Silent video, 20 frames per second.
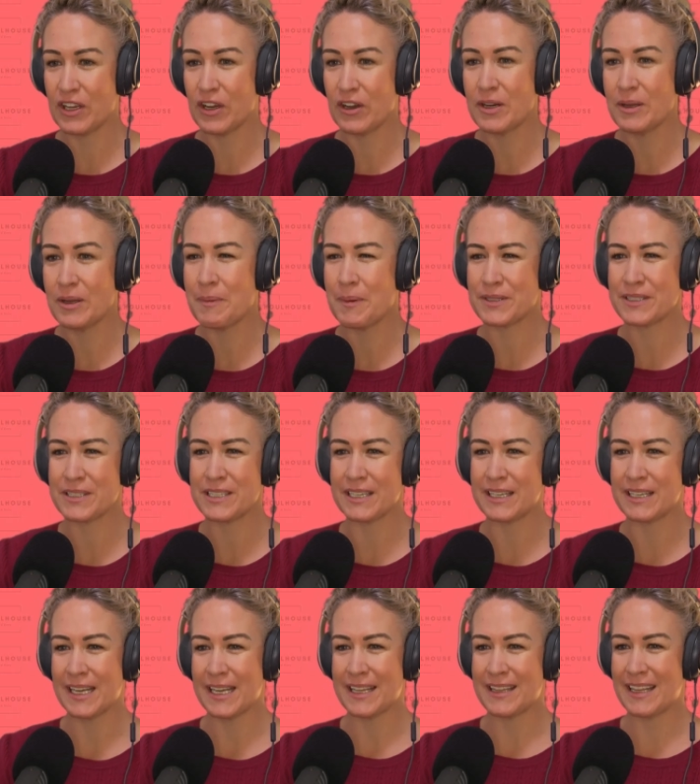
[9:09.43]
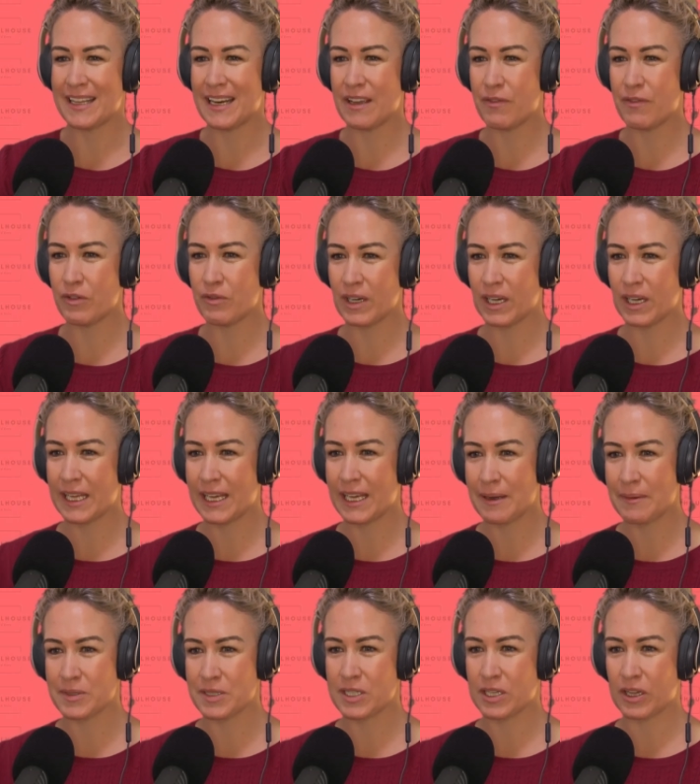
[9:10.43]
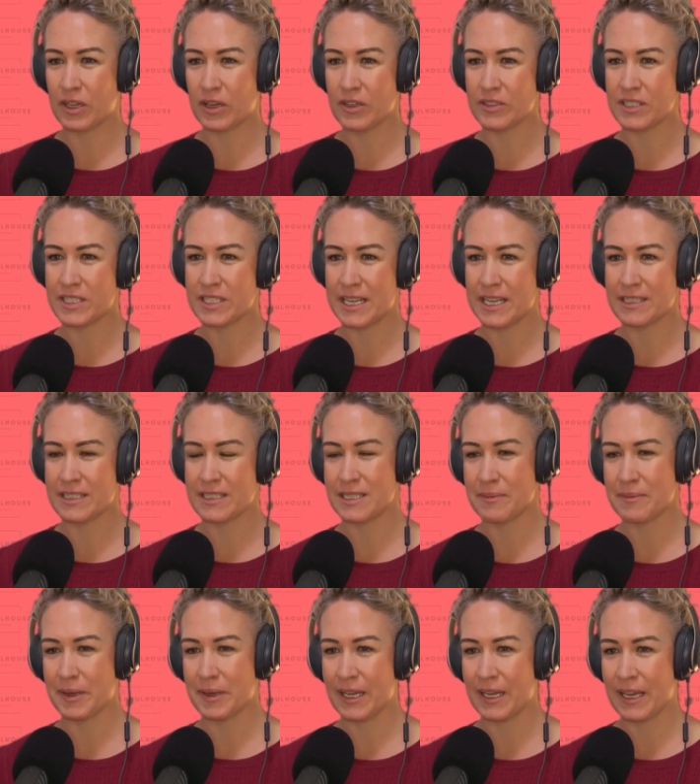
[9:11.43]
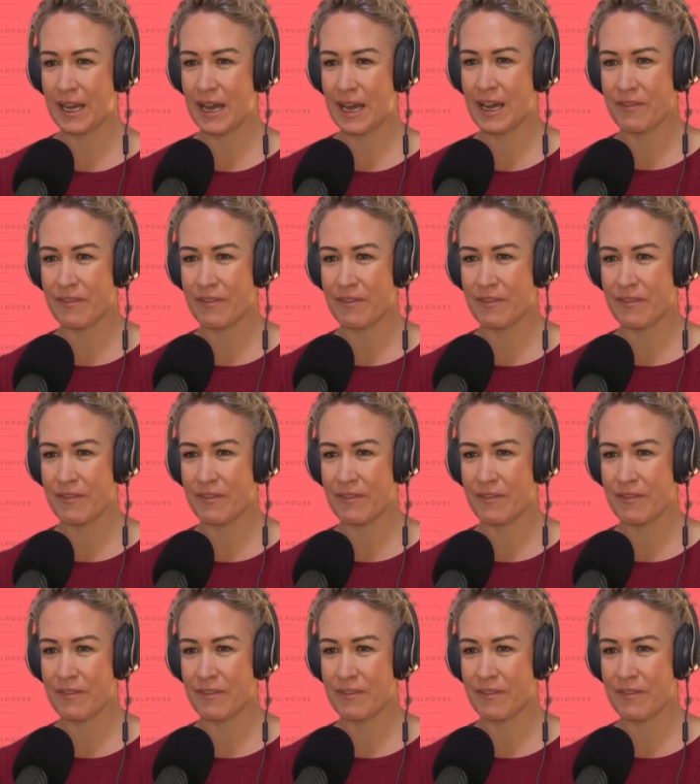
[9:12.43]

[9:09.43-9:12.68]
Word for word: The only person that even really comes close tends to be